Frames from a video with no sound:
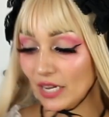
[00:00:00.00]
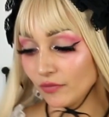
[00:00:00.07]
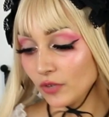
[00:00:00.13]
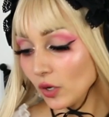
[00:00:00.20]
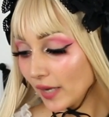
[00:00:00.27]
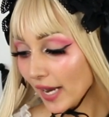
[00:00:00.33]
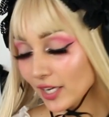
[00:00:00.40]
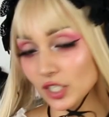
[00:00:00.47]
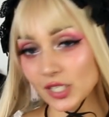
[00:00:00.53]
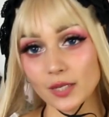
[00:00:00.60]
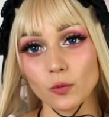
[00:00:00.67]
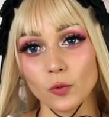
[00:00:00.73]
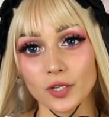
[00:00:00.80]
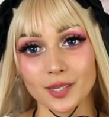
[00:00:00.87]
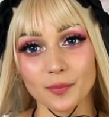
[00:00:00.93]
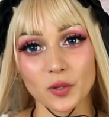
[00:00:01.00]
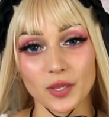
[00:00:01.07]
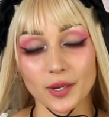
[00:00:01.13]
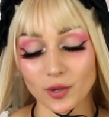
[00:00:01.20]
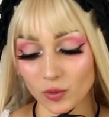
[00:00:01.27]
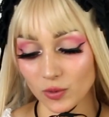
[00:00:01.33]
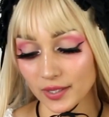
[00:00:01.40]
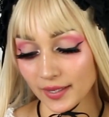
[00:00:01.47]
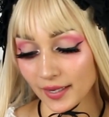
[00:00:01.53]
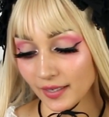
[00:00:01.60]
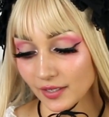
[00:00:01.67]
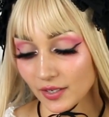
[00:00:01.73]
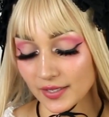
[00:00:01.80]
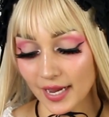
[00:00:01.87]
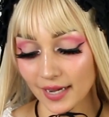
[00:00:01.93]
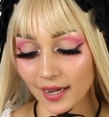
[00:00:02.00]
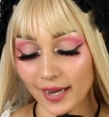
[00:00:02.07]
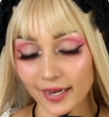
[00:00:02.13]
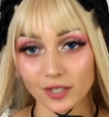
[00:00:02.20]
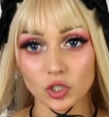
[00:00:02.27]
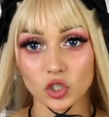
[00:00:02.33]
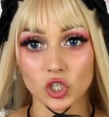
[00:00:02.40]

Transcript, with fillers: I've not actually worn them with a coordinate because I like